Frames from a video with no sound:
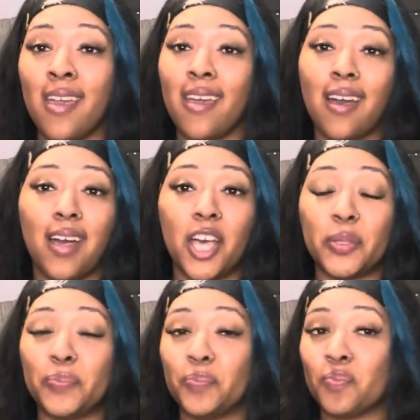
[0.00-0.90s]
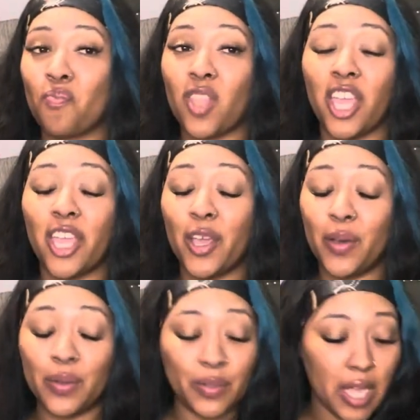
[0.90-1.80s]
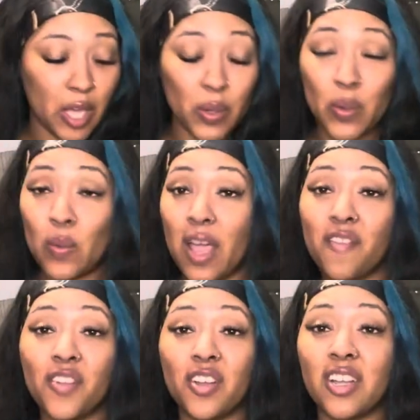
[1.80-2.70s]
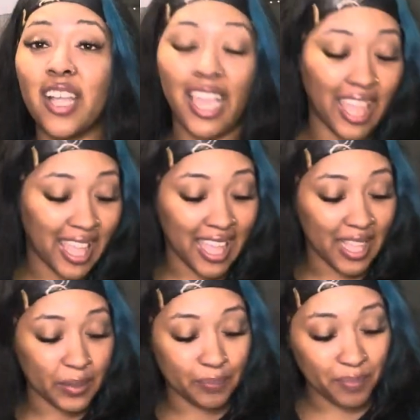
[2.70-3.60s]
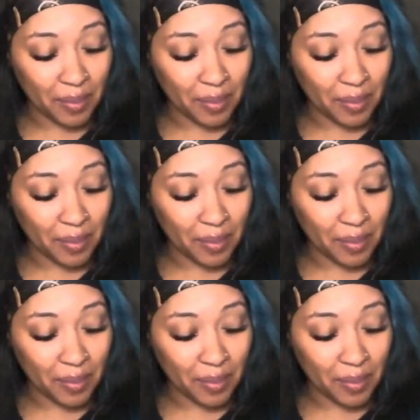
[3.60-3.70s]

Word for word: Um, you know, whoever um,